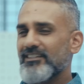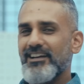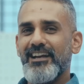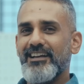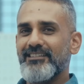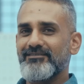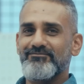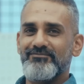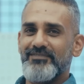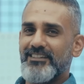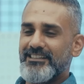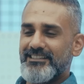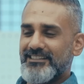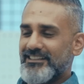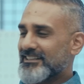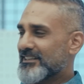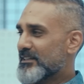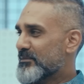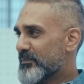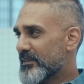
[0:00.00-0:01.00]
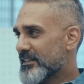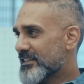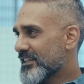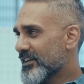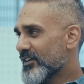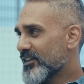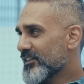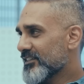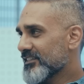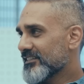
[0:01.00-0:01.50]
and it's the simplest
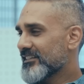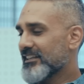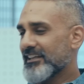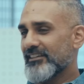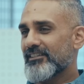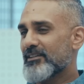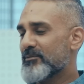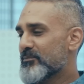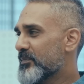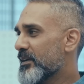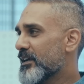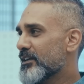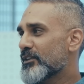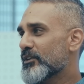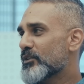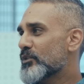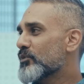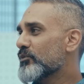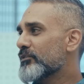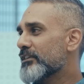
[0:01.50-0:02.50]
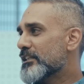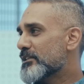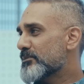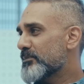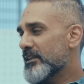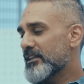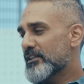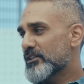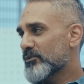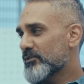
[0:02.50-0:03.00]
thing on earth. They compared the two wheel
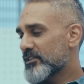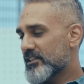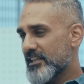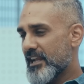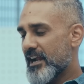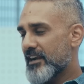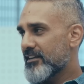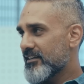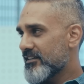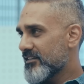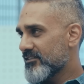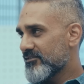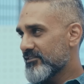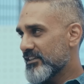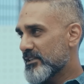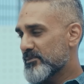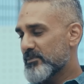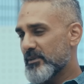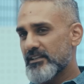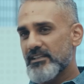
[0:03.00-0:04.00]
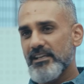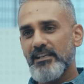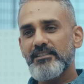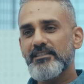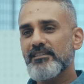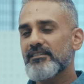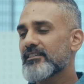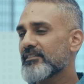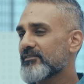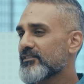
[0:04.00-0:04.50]
speeds, so which they added a wheel speed
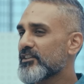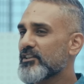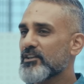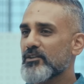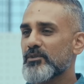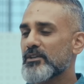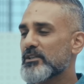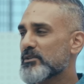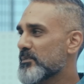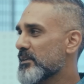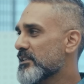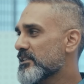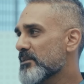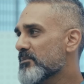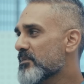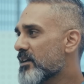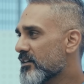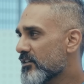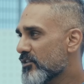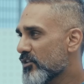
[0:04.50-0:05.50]
sensor. If the rear one spins up, cut